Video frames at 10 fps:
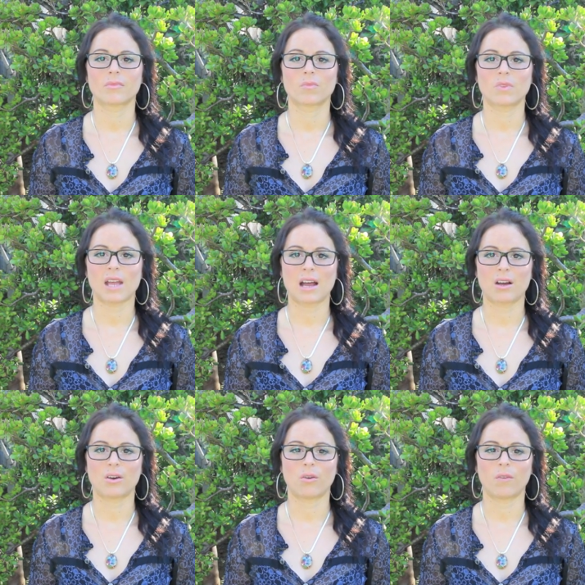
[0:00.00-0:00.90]

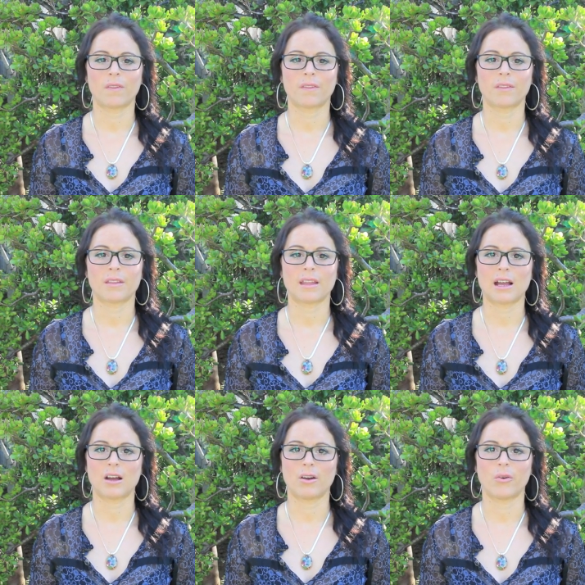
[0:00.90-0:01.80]
Down
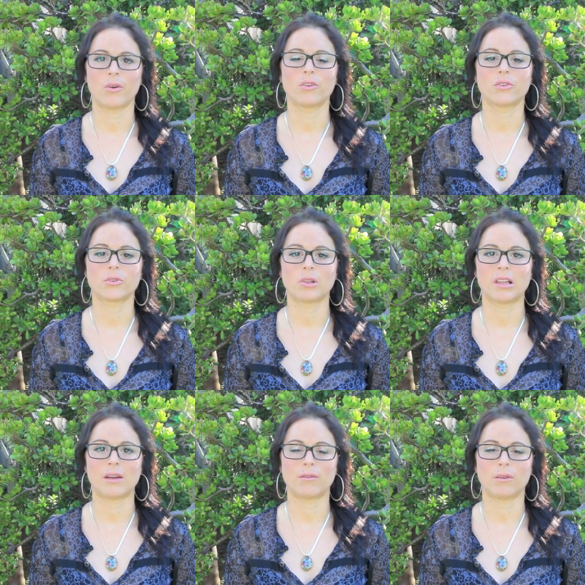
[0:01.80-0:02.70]
now to
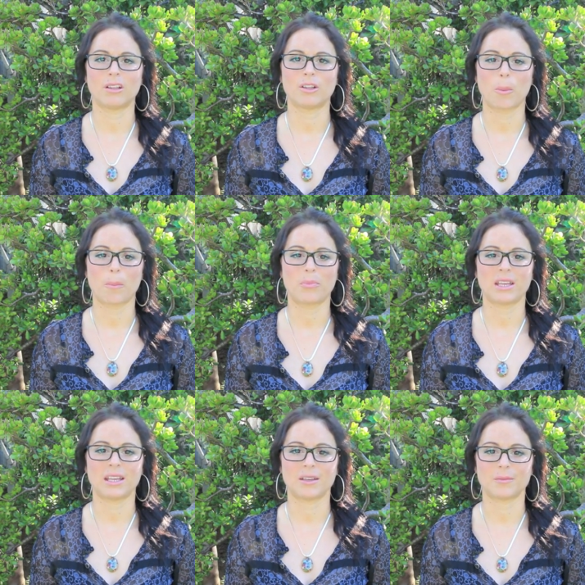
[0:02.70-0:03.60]
level
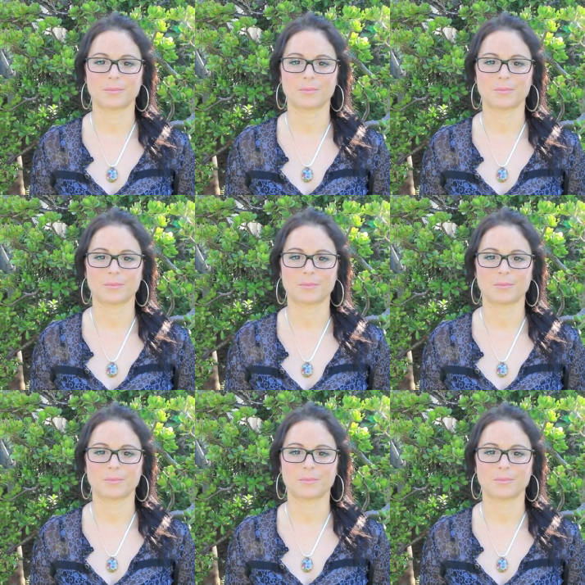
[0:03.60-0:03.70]
B.